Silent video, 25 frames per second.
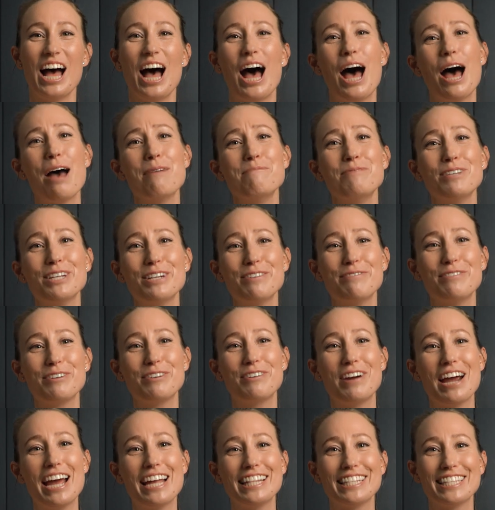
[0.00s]
I'm Jennifer
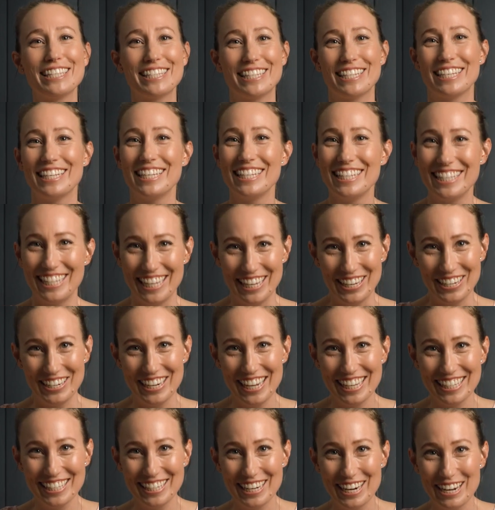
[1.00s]
Kraatz. See you
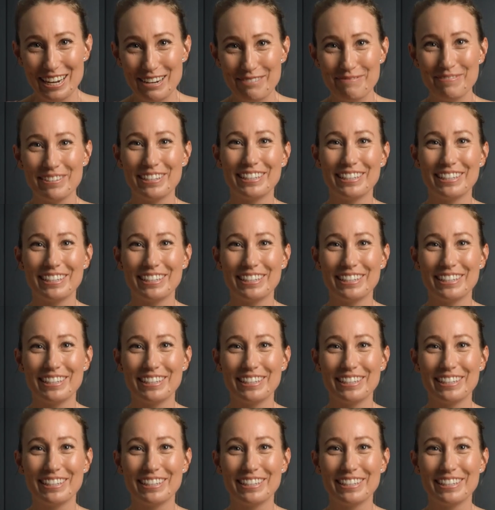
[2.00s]
next time.